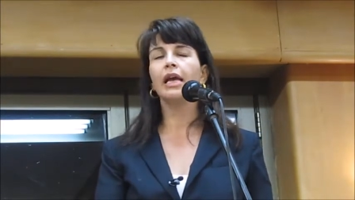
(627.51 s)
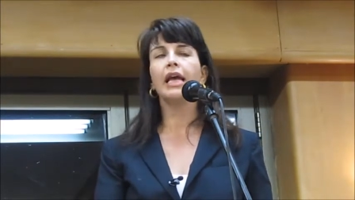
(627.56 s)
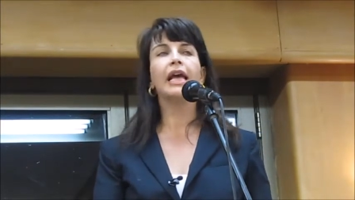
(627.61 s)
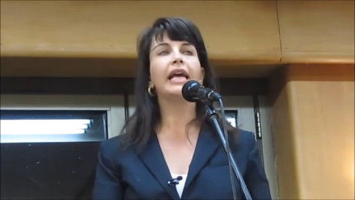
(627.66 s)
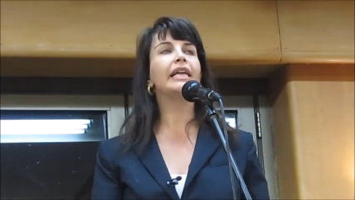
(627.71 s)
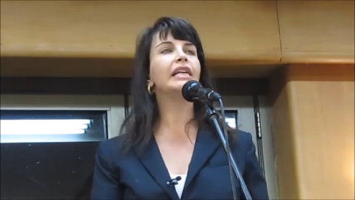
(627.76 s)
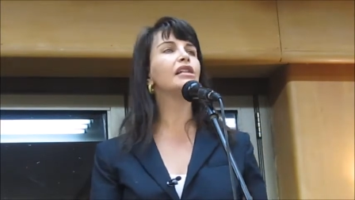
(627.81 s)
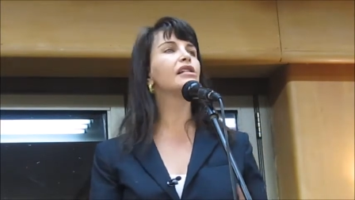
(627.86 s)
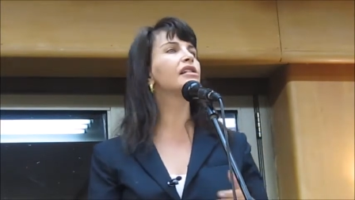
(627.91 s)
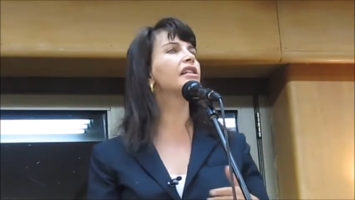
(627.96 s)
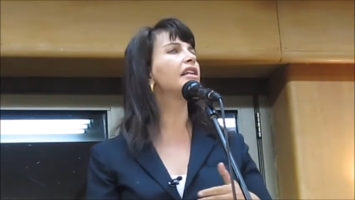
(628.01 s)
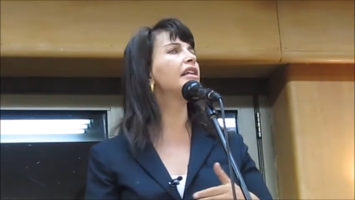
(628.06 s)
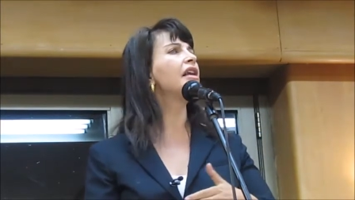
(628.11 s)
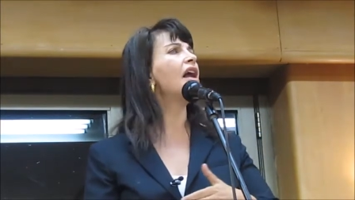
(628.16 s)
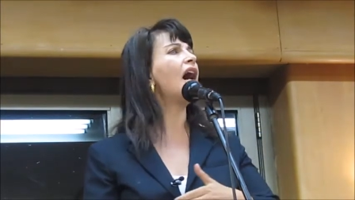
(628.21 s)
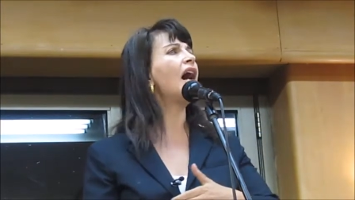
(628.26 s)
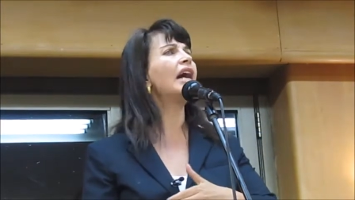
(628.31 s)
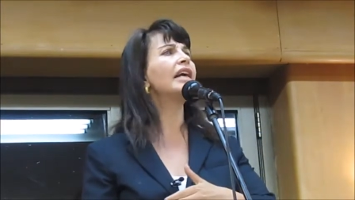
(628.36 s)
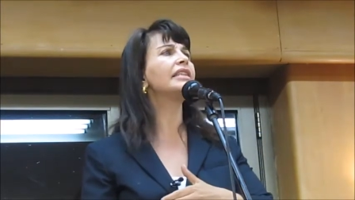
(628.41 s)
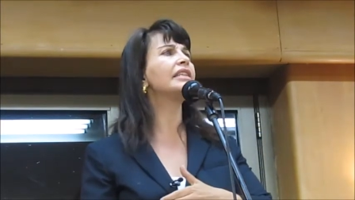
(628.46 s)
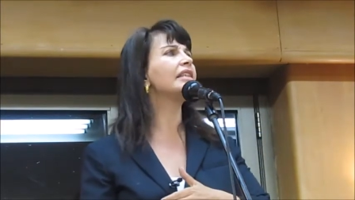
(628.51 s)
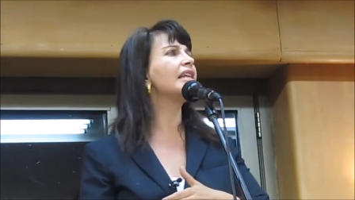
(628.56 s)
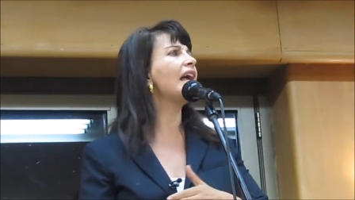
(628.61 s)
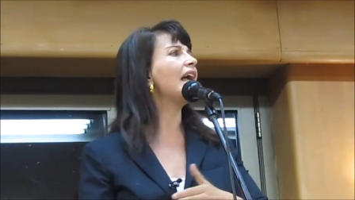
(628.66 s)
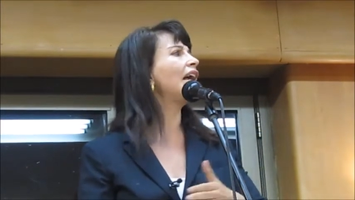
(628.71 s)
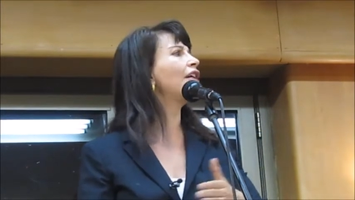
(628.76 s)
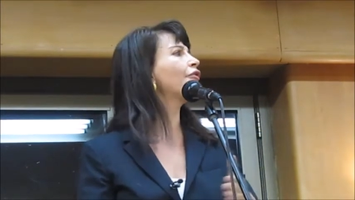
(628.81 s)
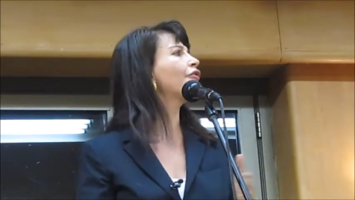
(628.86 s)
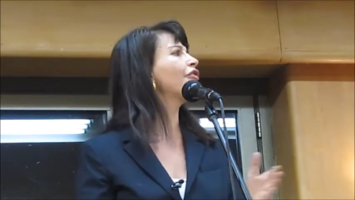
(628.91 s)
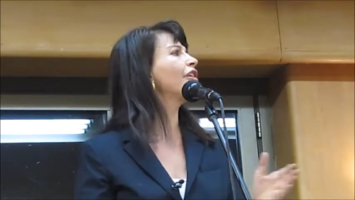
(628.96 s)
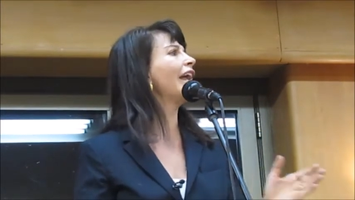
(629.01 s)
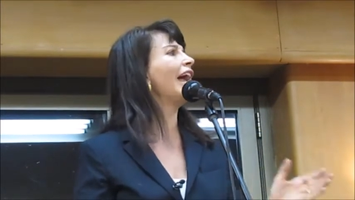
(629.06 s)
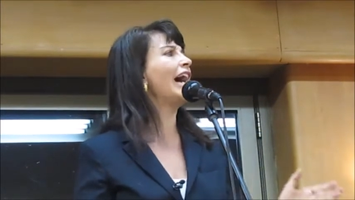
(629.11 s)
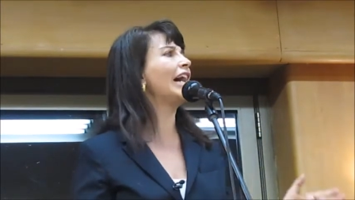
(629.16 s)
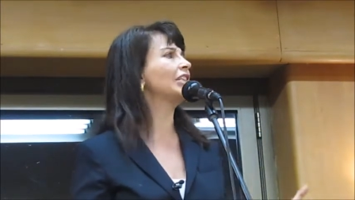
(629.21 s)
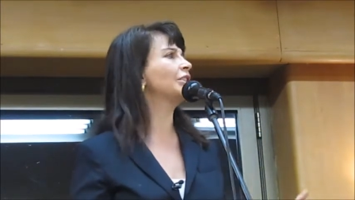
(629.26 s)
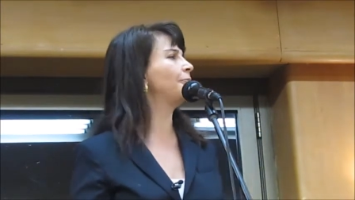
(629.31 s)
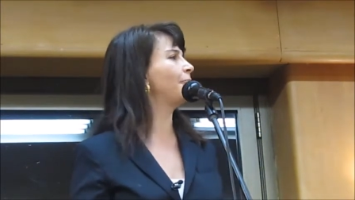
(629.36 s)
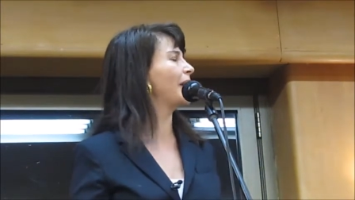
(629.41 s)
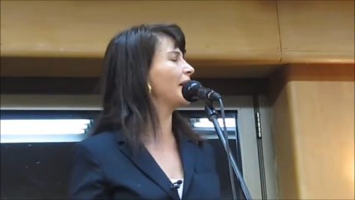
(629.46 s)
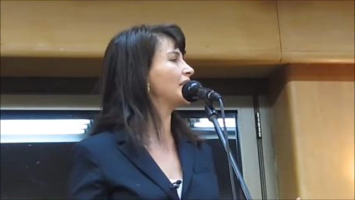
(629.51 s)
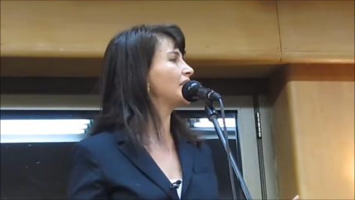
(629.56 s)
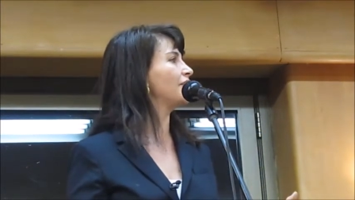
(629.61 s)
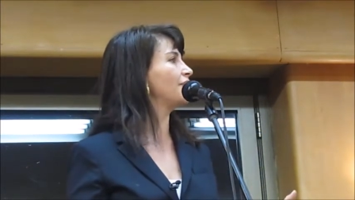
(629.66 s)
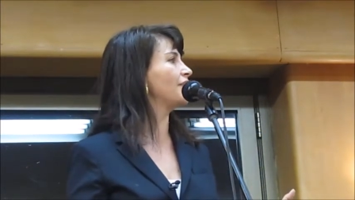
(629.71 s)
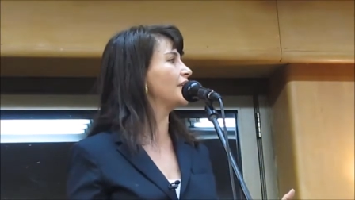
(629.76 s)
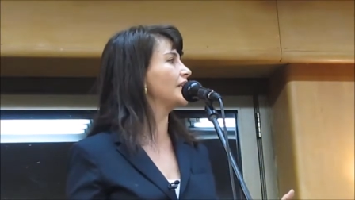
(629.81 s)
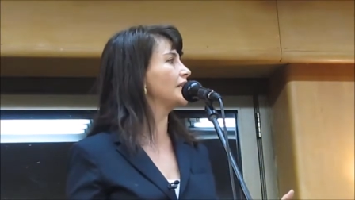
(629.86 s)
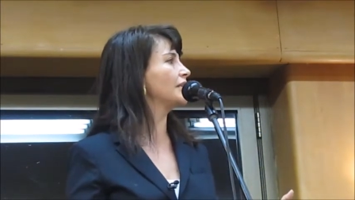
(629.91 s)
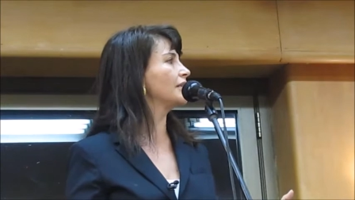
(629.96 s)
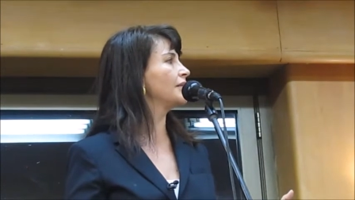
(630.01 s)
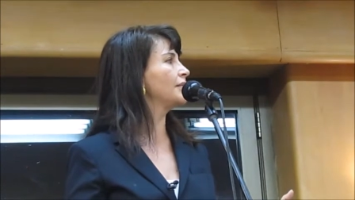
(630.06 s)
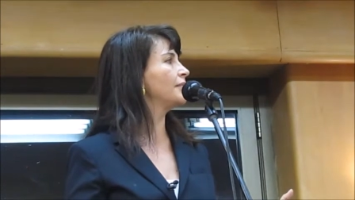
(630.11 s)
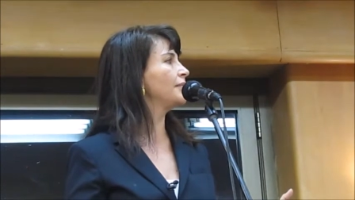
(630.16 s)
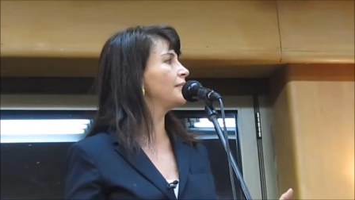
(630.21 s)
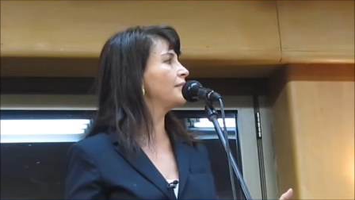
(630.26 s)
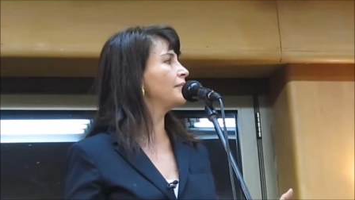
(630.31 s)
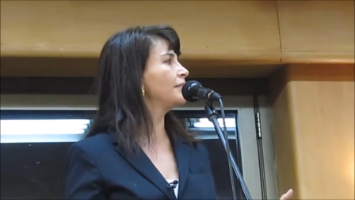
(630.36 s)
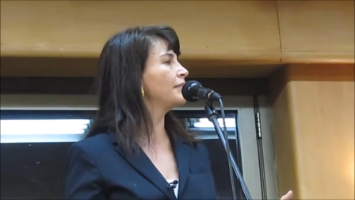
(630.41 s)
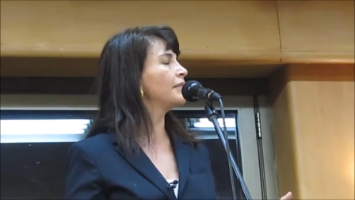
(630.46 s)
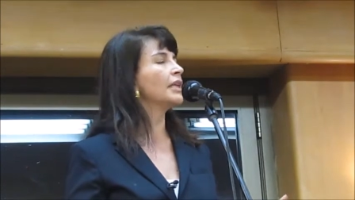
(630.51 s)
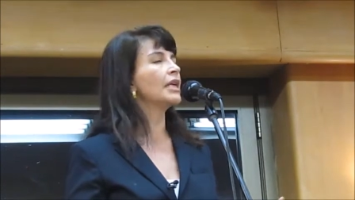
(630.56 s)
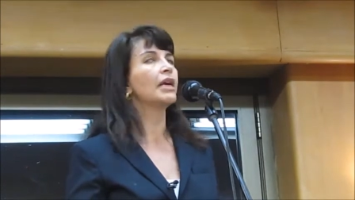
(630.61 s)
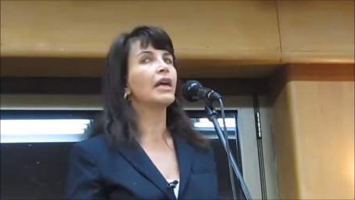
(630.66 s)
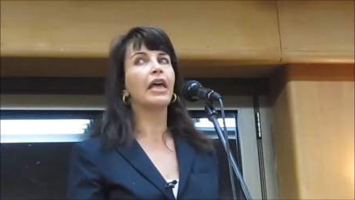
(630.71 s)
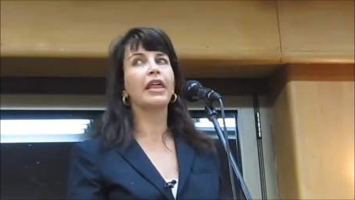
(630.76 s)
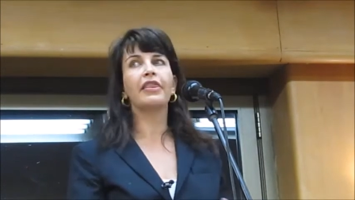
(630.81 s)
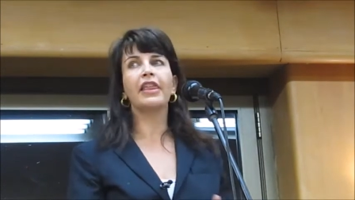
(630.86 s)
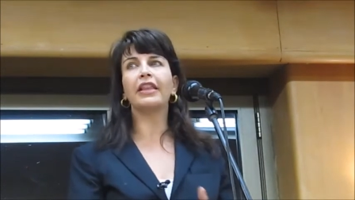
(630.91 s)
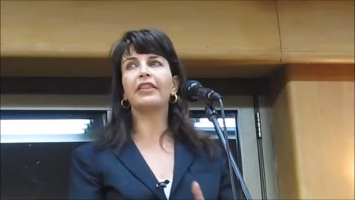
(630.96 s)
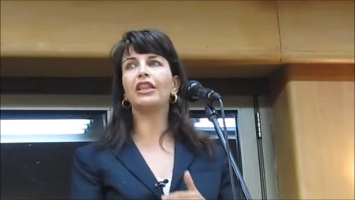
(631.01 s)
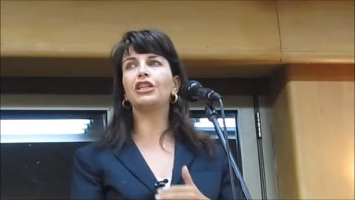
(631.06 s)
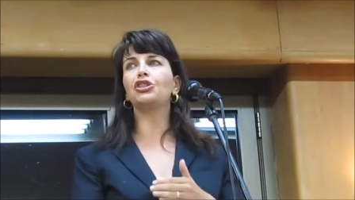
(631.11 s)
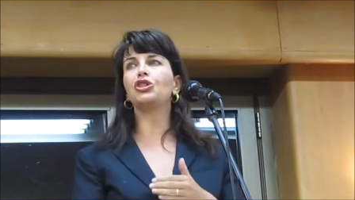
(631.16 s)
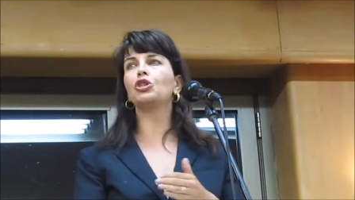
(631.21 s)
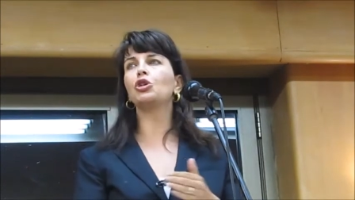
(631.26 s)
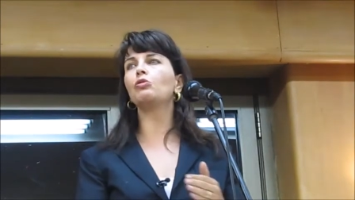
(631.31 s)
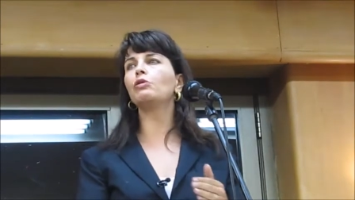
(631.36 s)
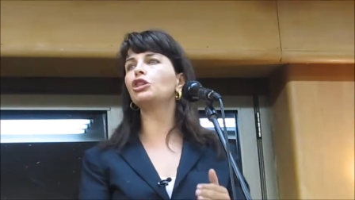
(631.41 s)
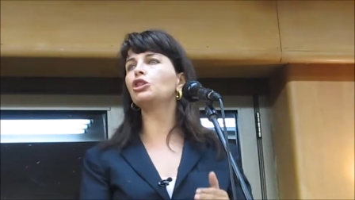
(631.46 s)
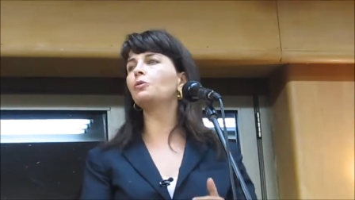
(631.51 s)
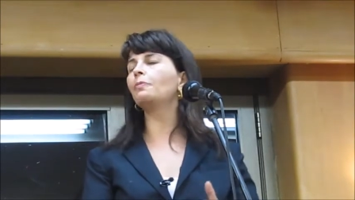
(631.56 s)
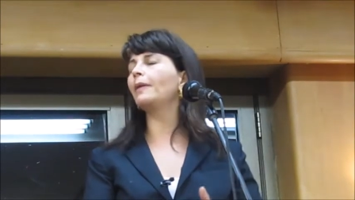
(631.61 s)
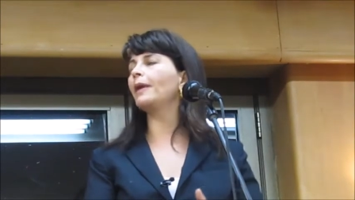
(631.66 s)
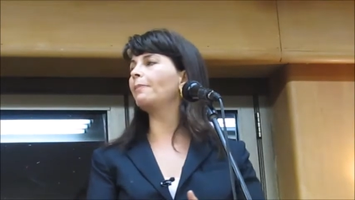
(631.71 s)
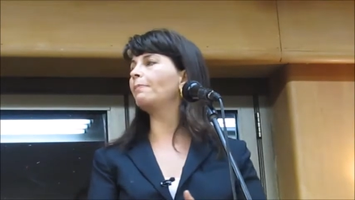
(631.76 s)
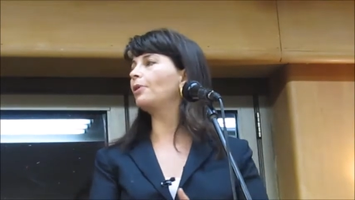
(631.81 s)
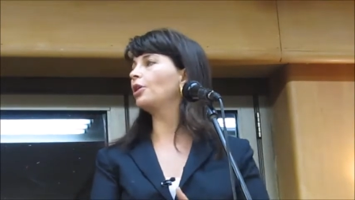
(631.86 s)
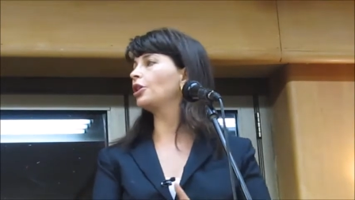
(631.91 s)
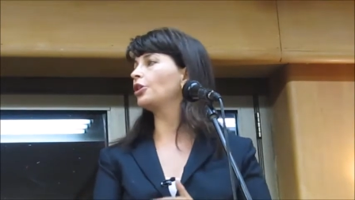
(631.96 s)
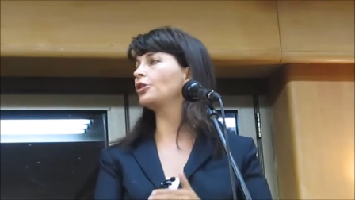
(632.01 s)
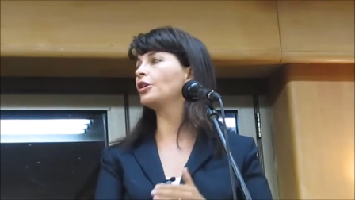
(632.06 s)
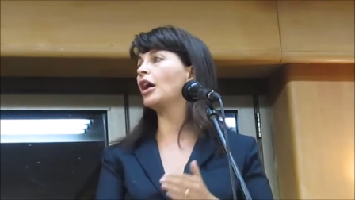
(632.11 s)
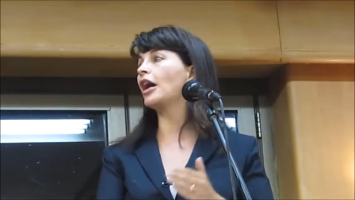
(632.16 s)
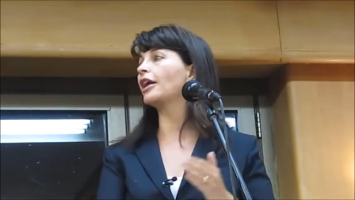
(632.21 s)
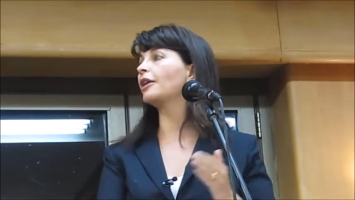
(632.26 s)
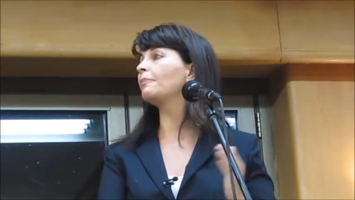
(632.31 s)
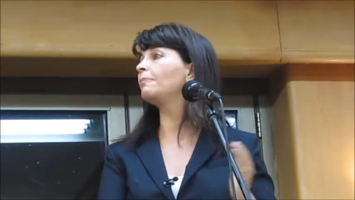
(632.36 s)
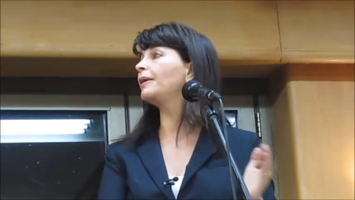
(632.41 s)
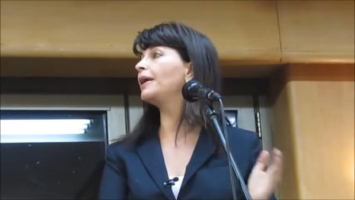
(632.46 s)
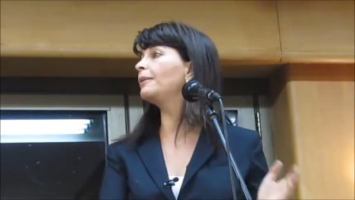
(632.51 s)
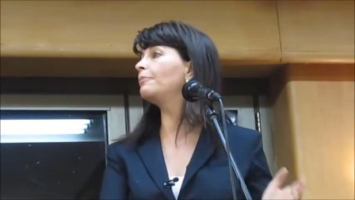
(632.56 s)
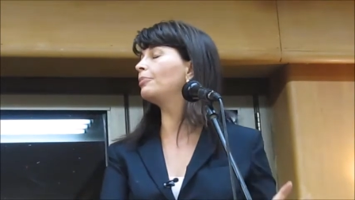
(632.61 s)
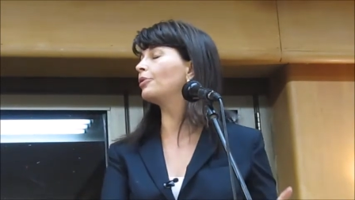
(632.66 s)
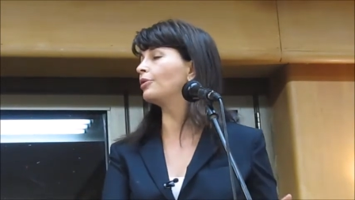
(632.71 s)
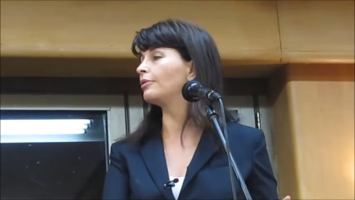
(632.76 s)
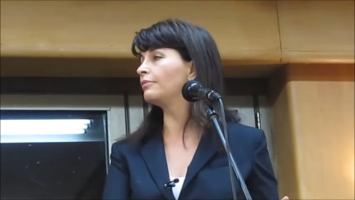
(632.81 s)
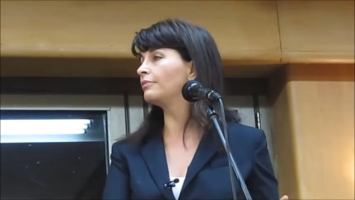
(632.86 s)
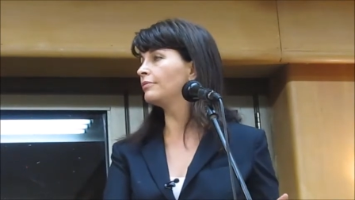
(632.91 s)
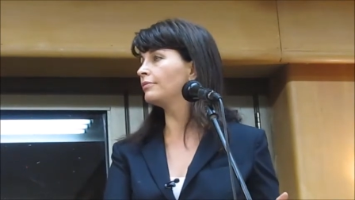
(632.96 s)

It is denied in every aspect of it that the Jewish people are not a people,